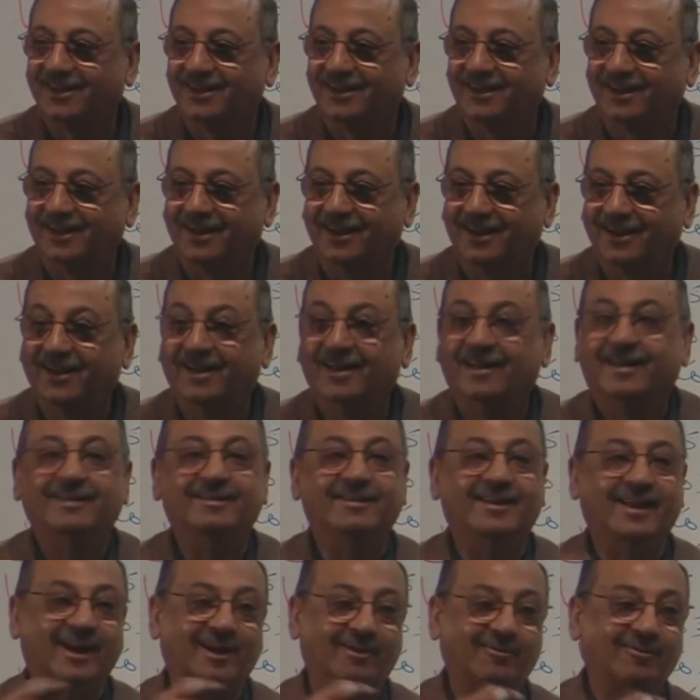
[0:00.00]

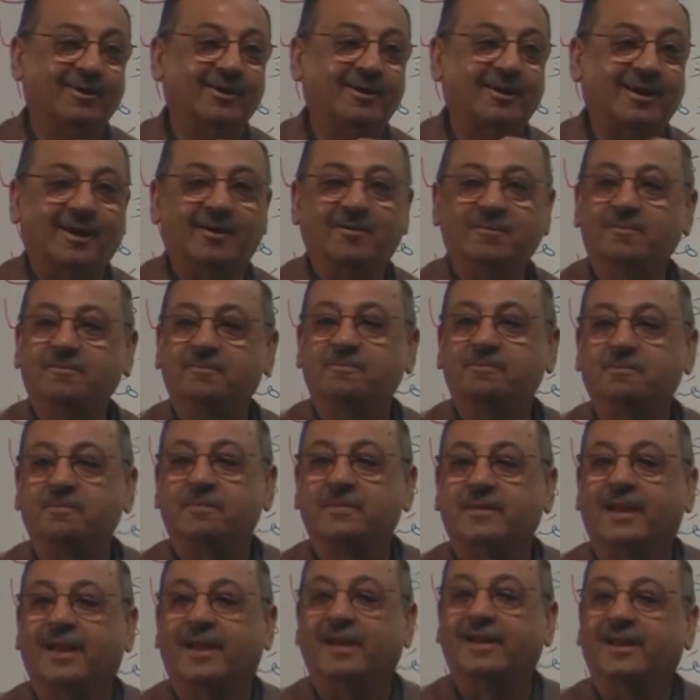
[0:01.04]
That will come
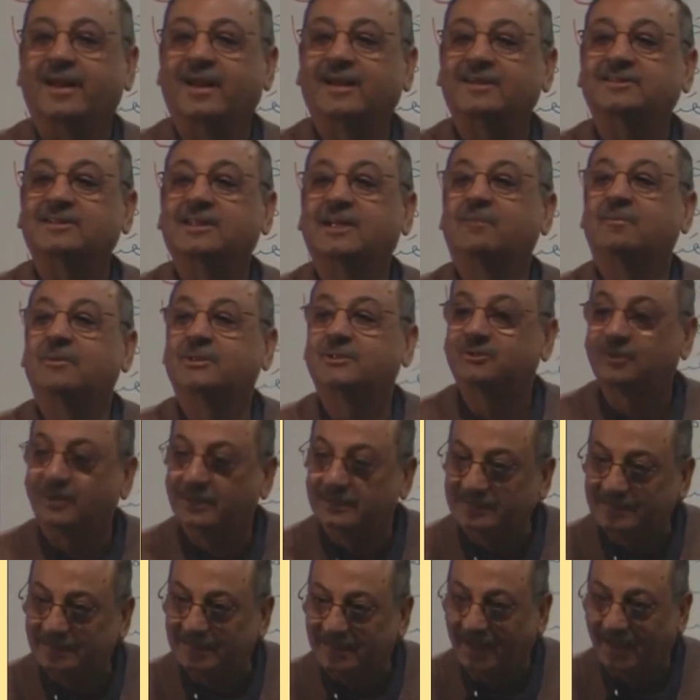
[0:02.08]
in lesson number
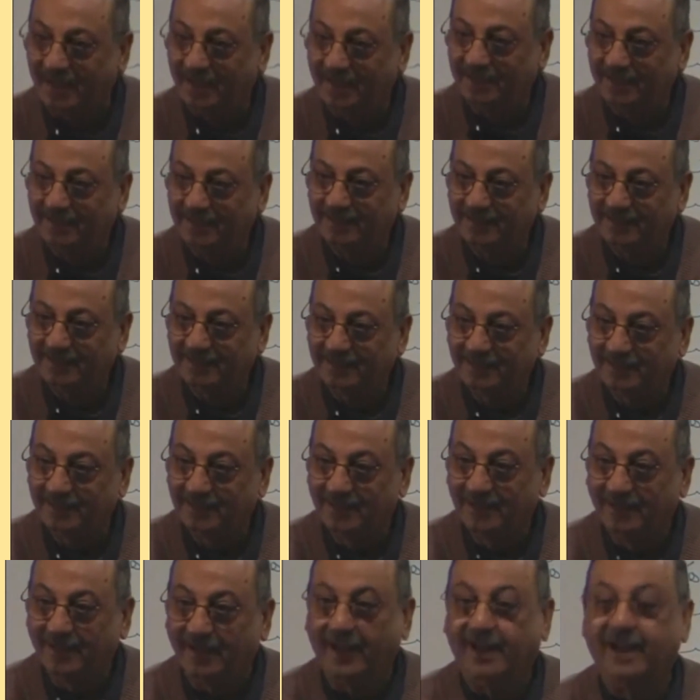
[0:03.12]
29.
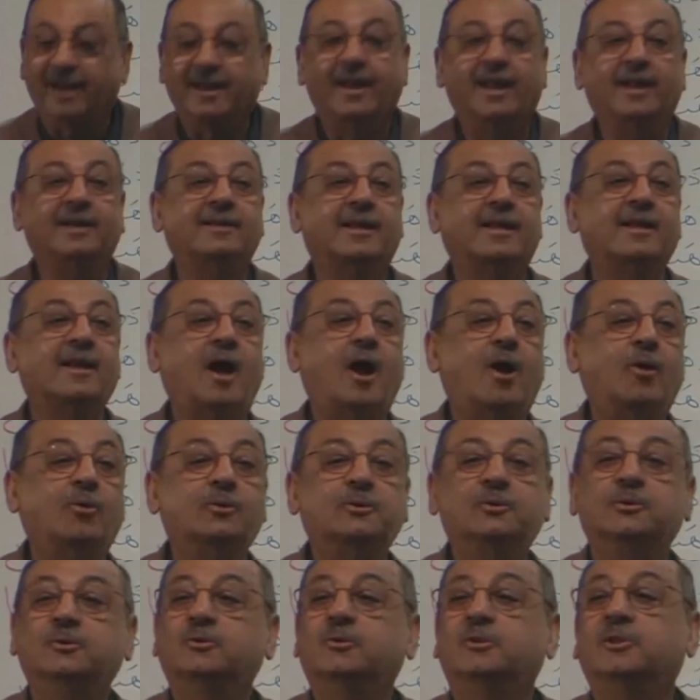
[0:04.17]
And then how
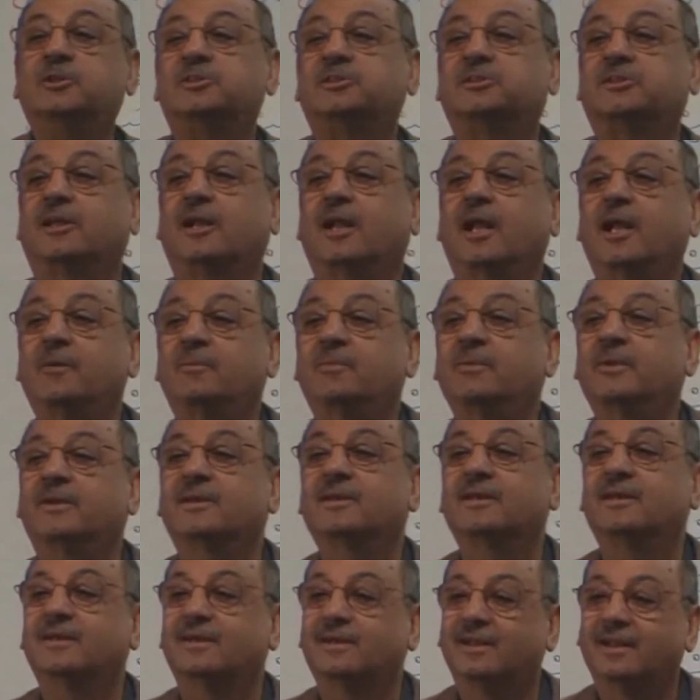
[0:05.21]
do you describe it
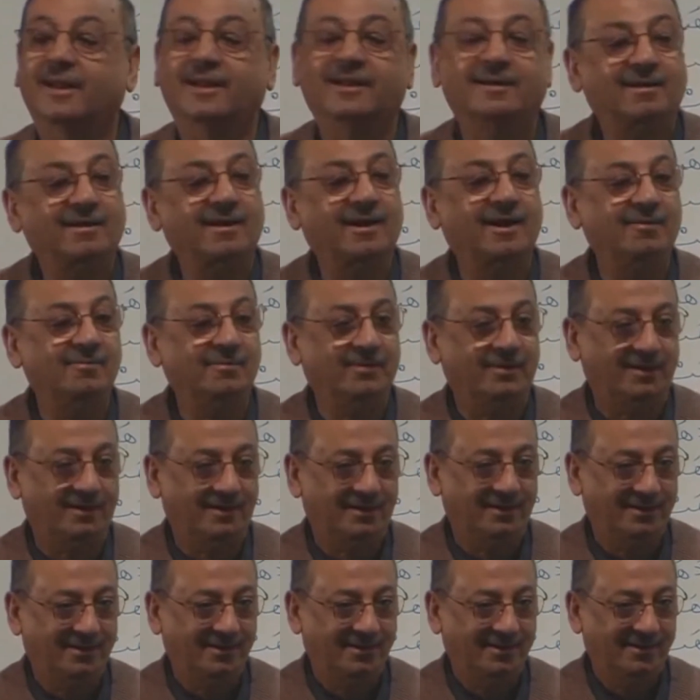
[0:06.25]
in grammar?
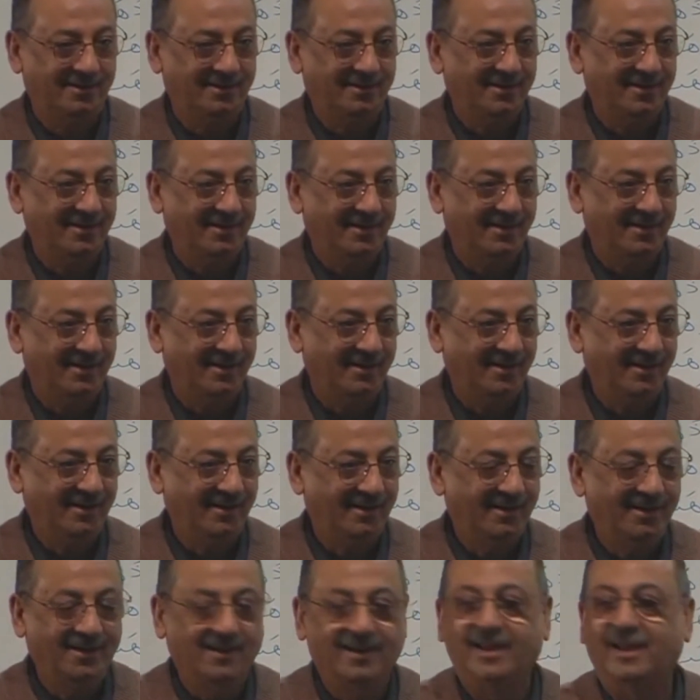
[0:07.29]

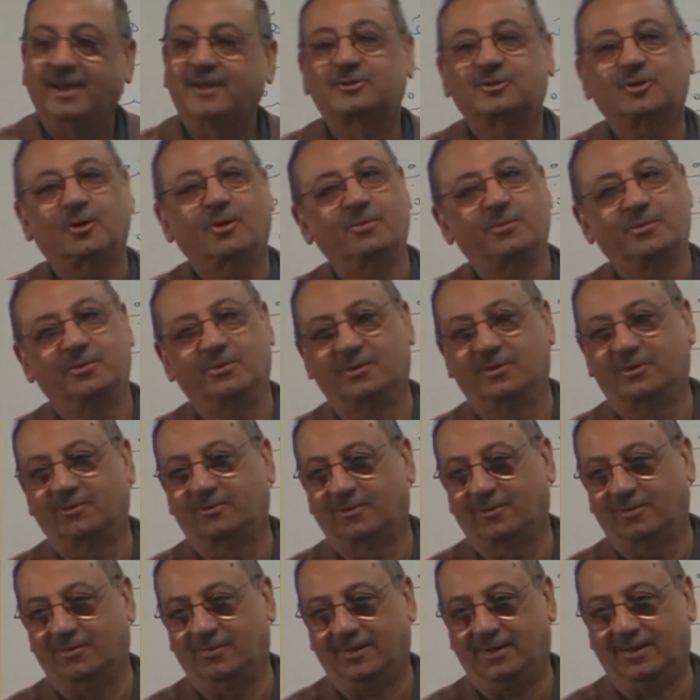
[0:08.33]
It's so
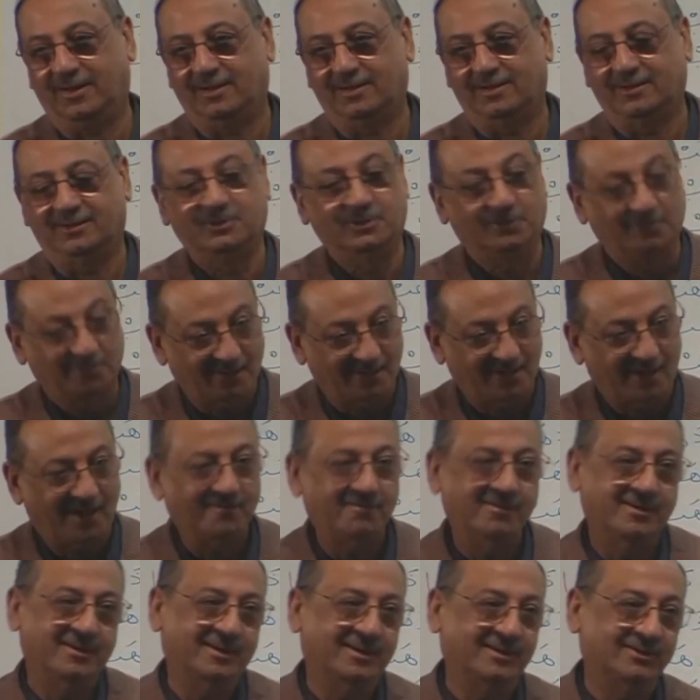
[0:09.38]
beautiful, brother. You will
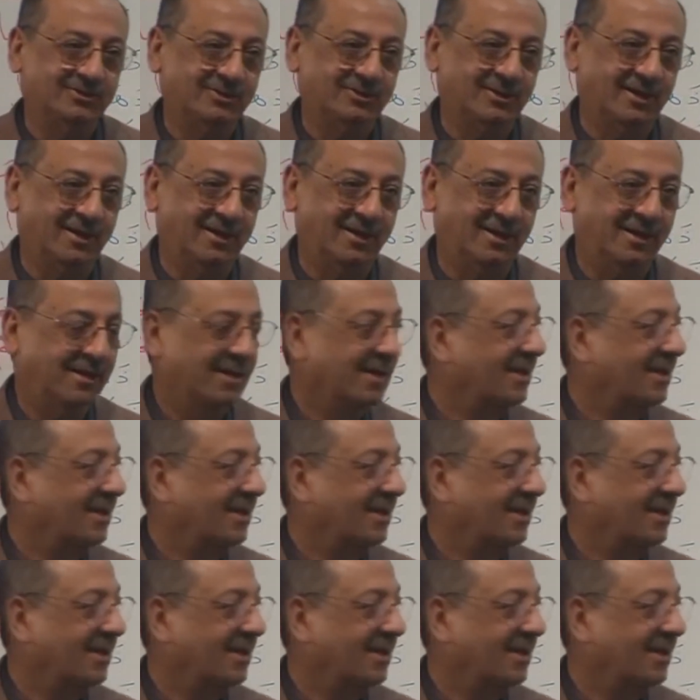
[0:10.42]
love it, inshallah.